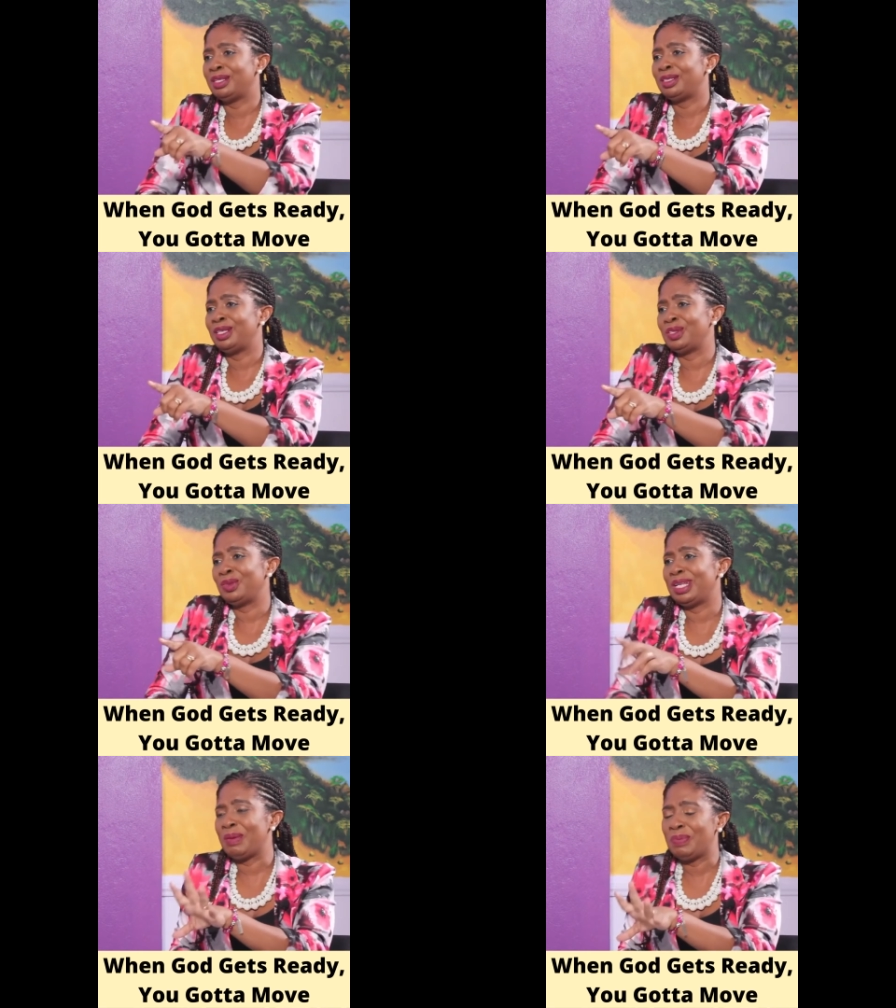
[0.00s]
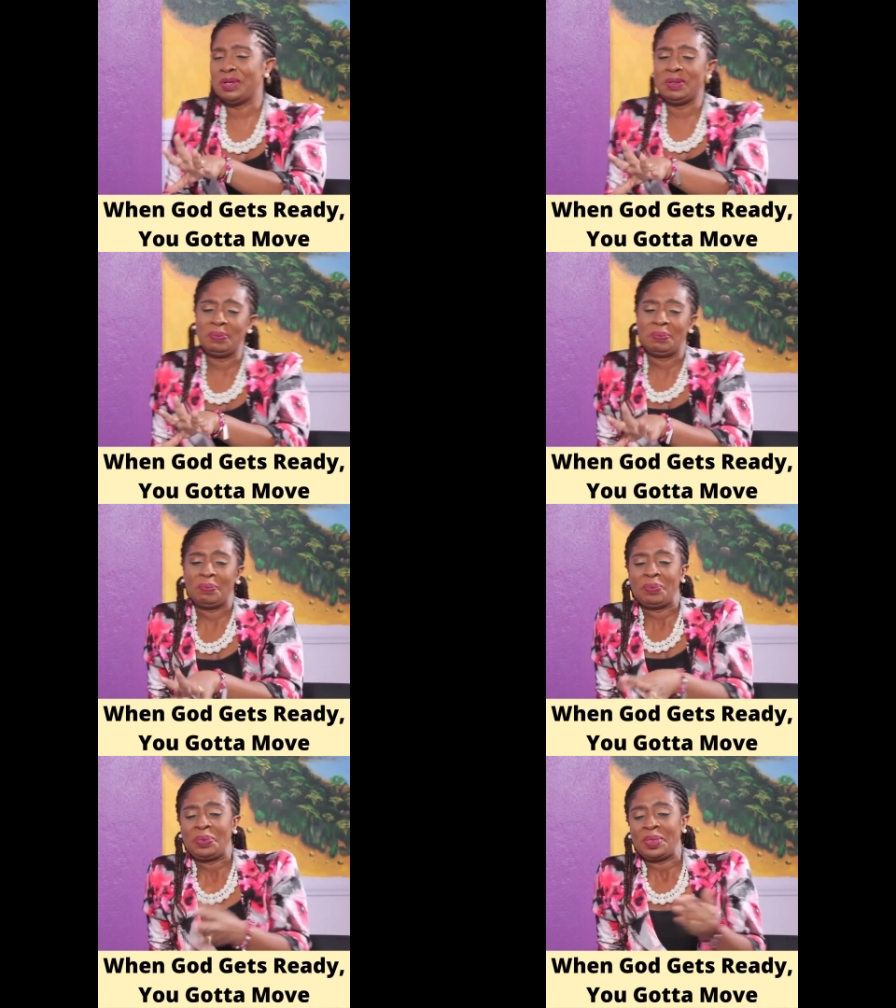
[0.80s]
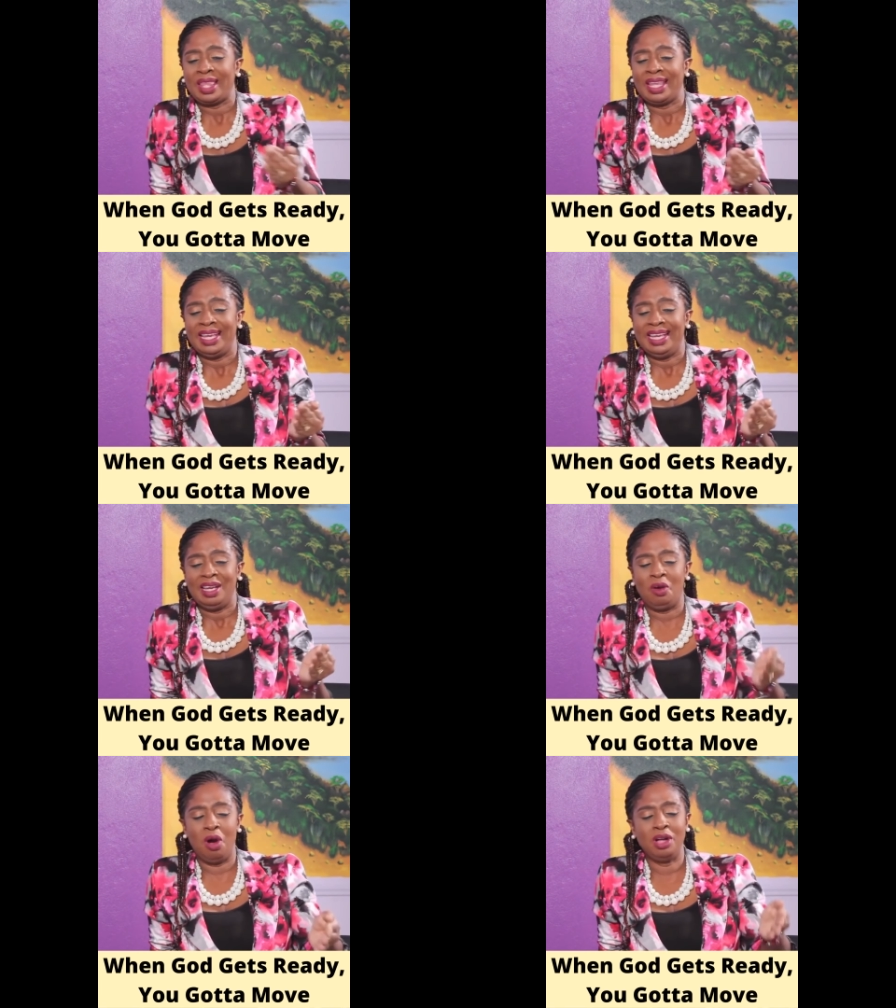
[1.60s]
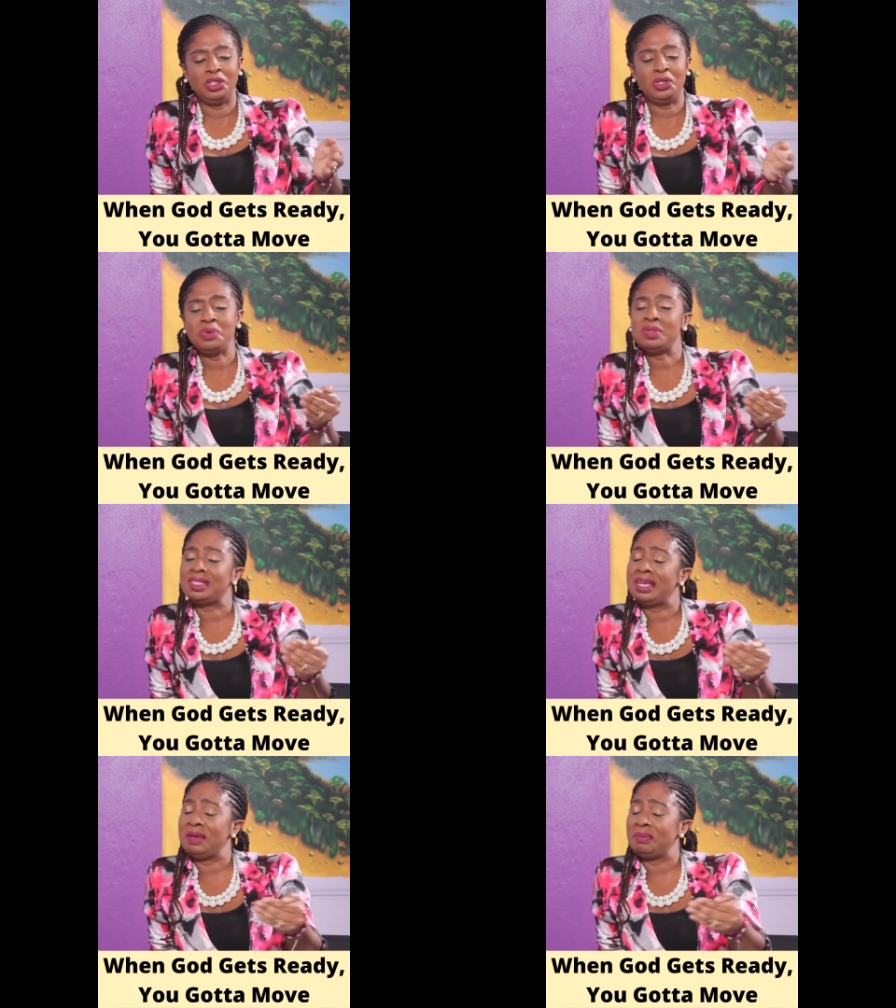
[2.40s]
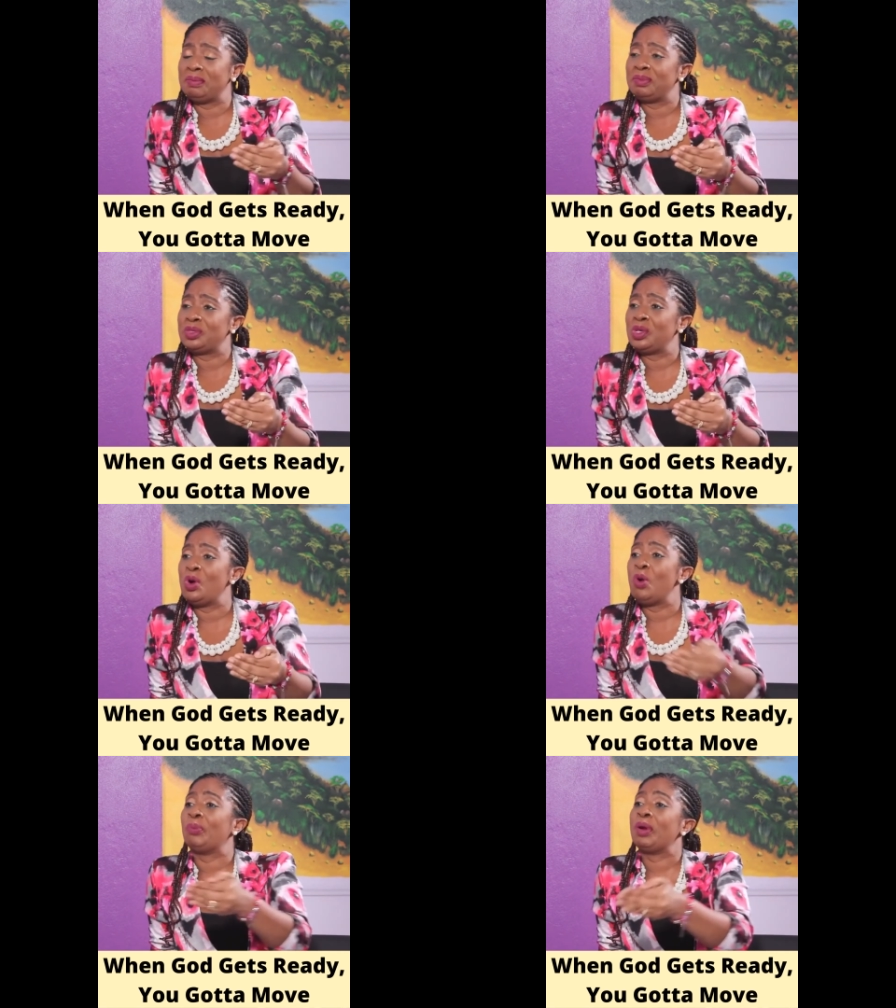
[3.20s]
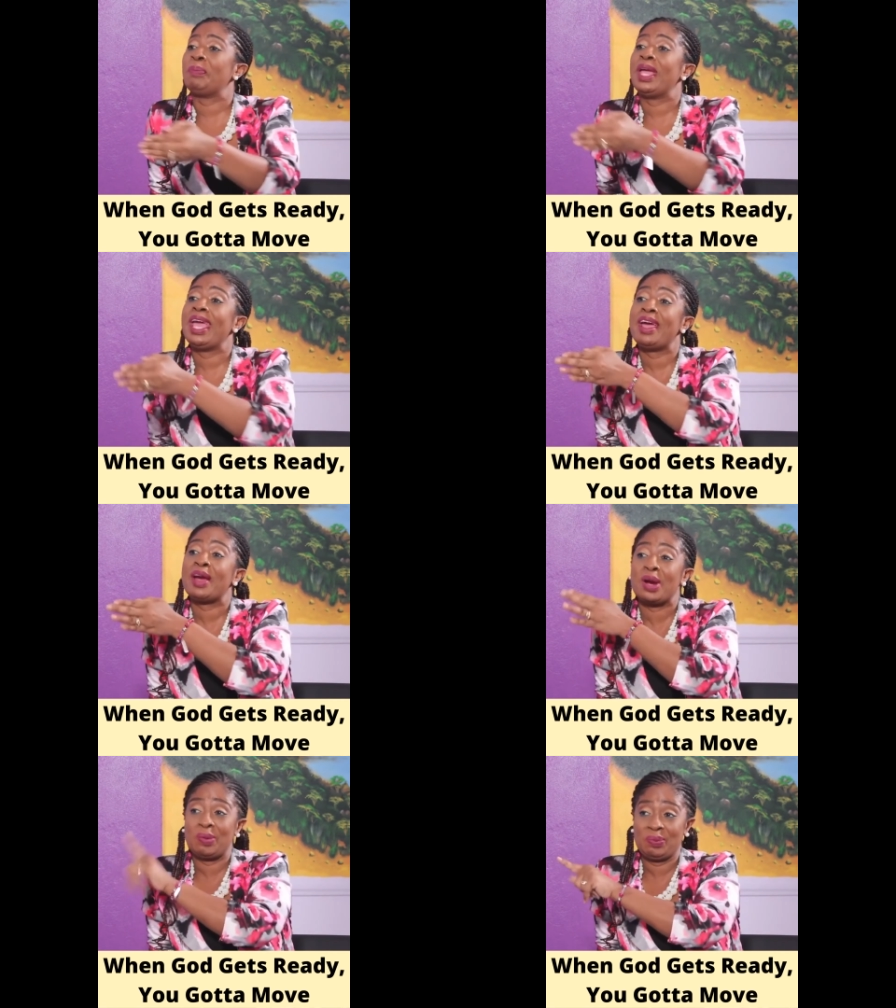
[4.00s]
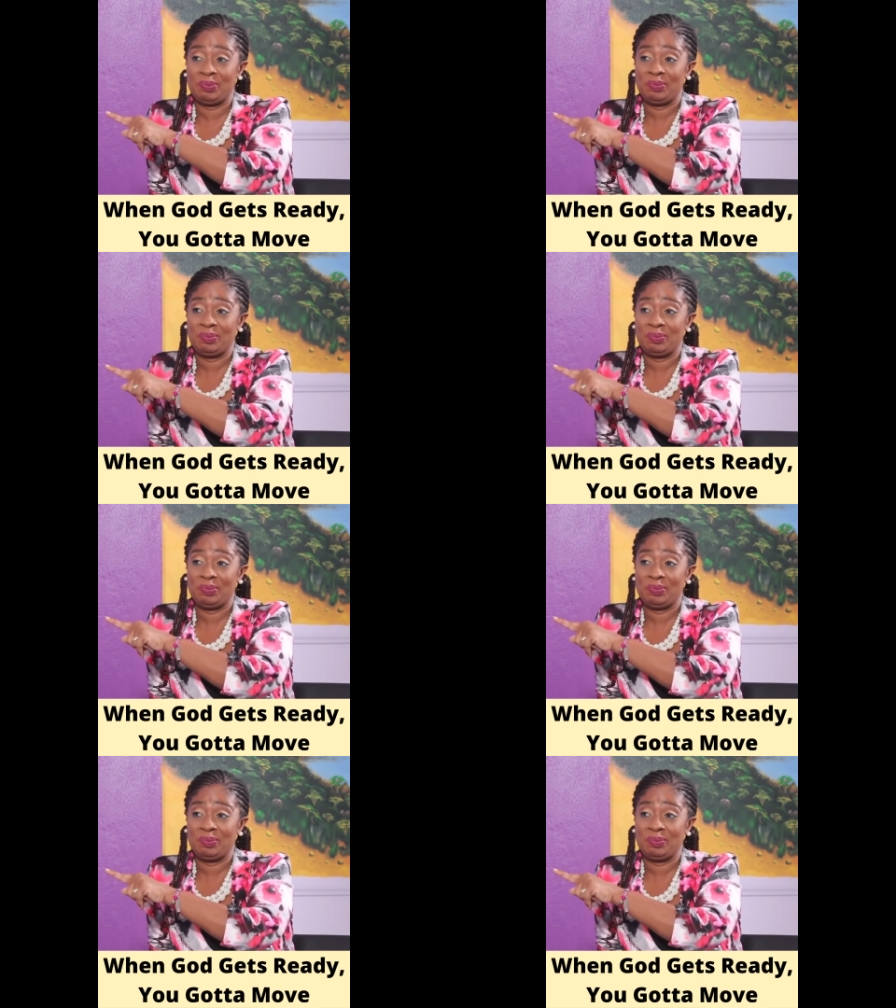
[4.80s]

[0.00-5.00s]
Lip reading: Because guess what happened? God used him to go prepare